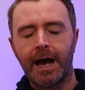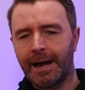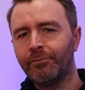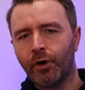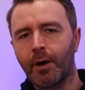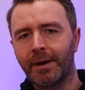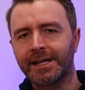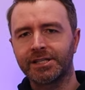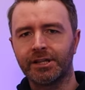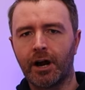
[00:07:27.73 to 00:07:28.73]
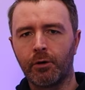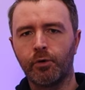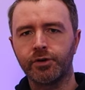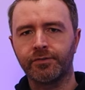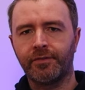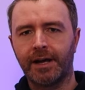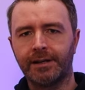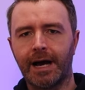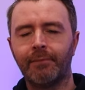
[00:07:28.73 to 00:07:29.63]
I'm not a big Star Wars fan.